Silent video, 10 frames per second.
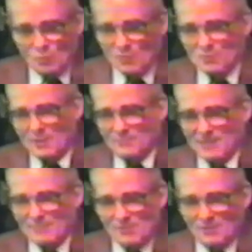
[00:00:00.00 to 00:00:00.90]
So when
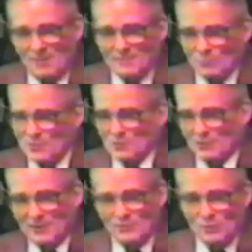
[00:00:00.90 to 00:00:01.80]
September comes, we
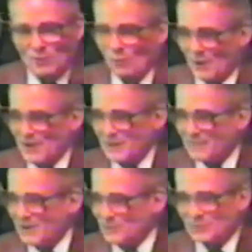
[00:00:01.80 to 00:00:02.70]
sing, you know, Way in a
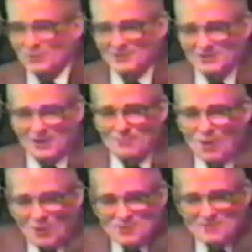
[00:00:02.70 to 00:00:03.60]
Manger and Come
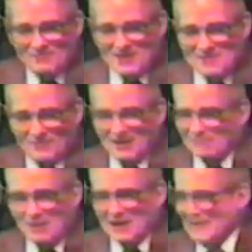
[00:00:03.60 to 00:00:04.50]
All Ye Faithful.
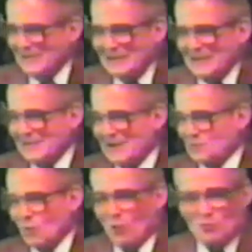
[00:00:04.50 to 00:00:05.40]
Everybody
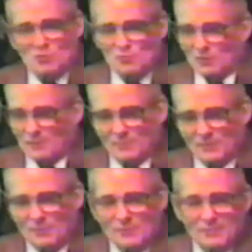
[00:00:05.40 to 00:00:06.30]
gets all screwed up, you
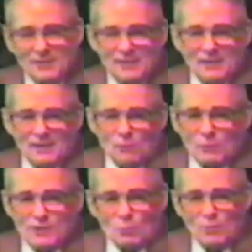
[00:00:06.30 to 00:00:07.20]
know.
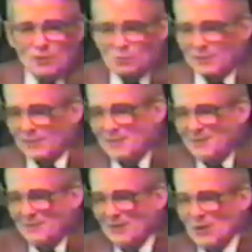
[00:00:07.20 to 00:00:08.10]
We, we sing.